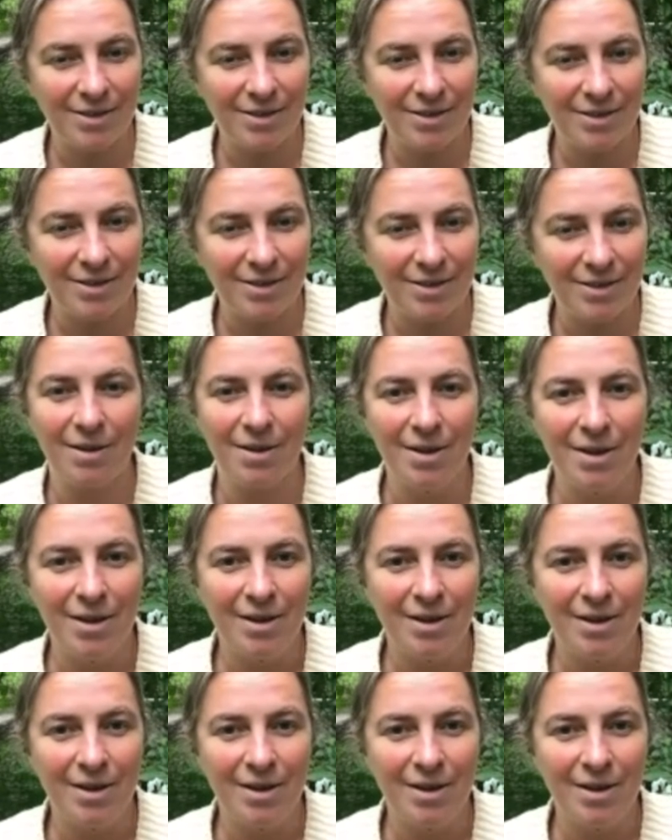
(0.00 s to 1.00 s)
So they
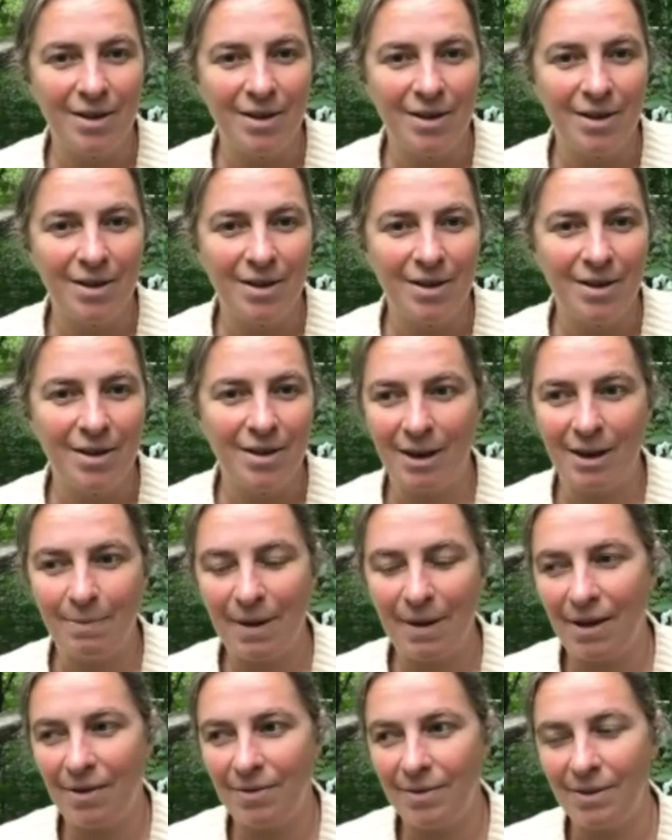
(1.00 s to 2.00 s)
have taught us a lot
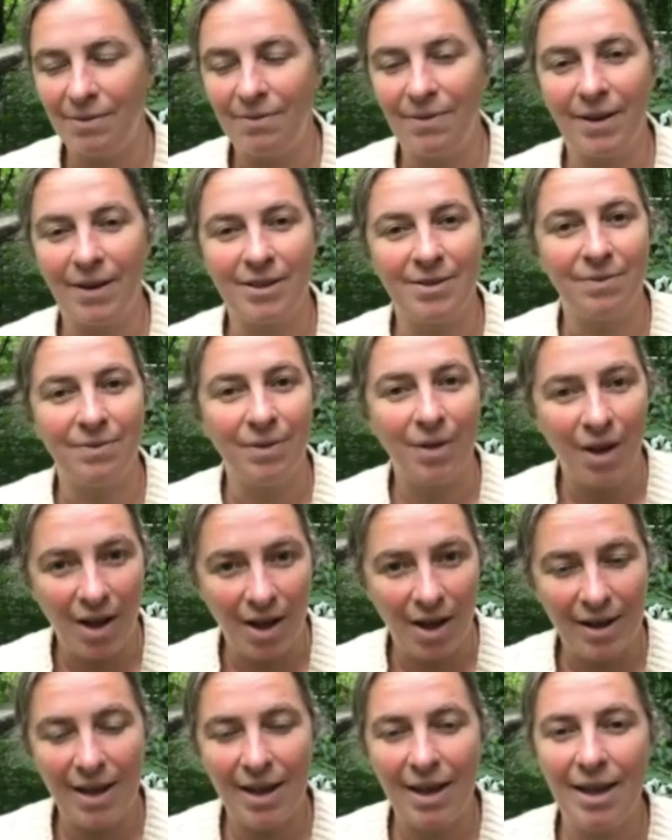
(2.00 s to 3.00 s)
about the effects of
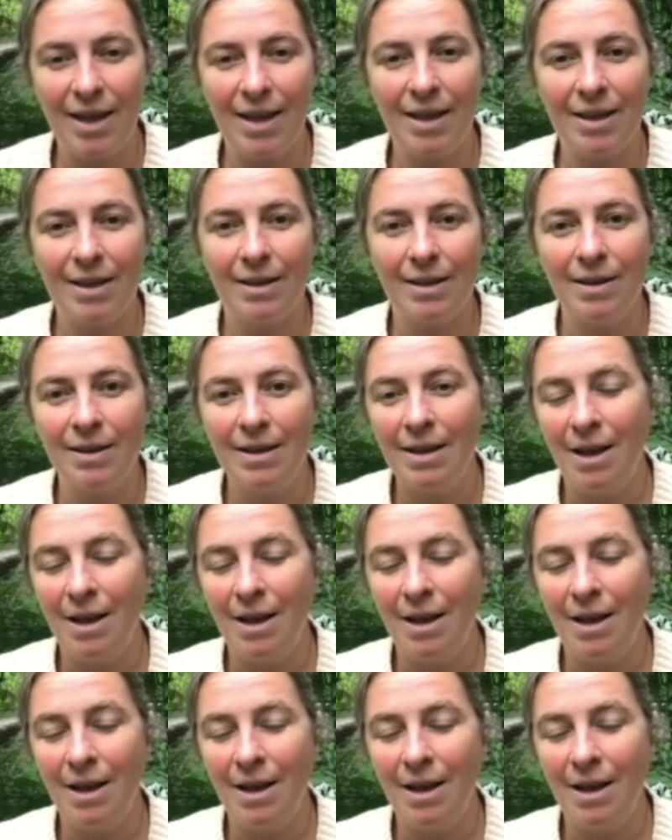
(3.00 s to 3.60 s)
logging,